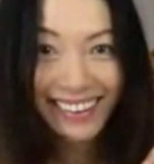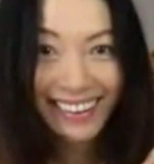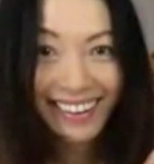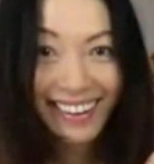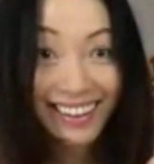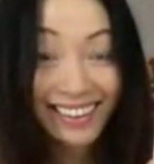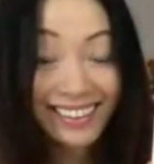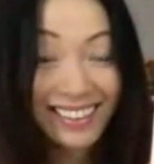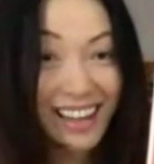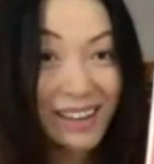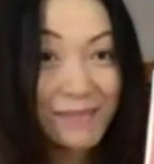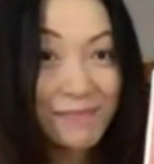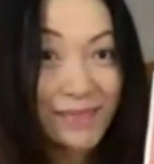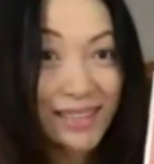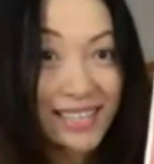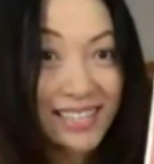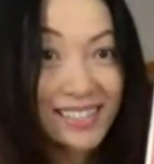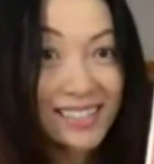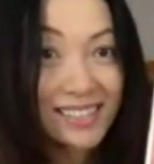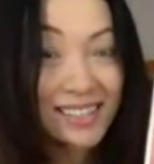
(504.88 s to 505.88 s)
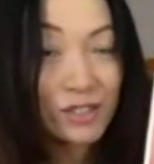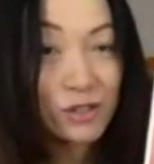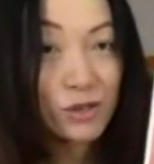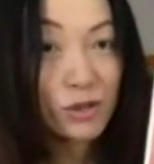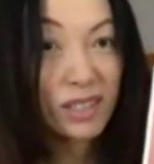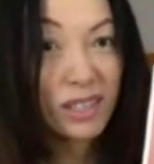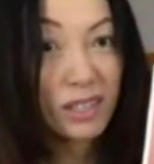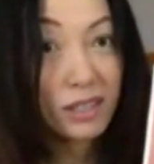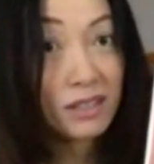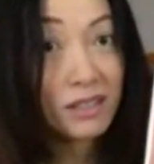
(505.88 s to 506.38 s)
That means
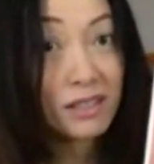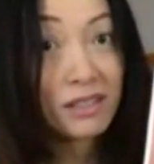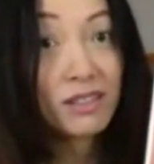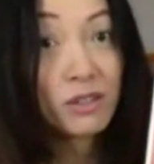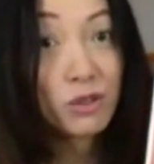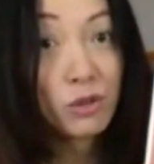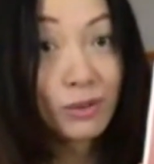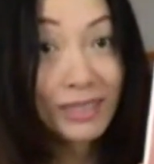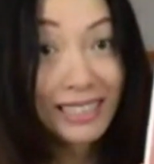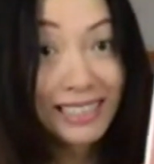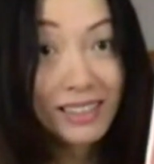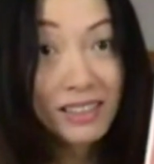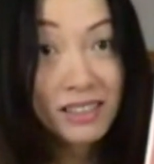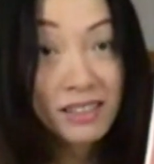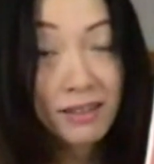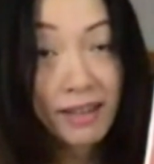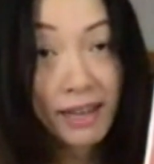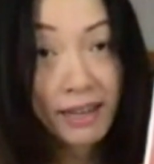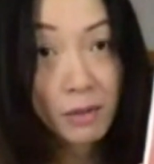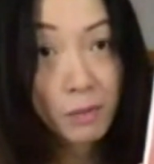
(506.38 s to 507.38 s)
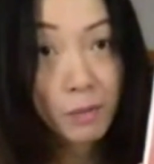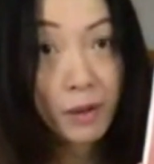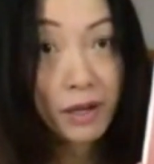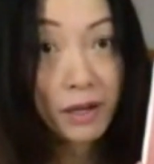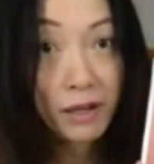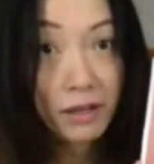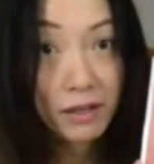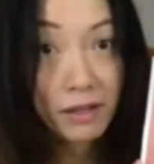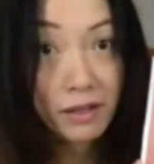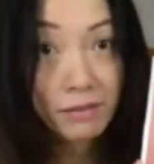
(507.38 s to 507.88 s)
to eat like a
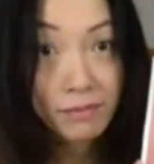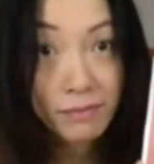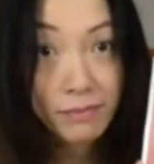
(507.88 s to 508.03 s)
pig.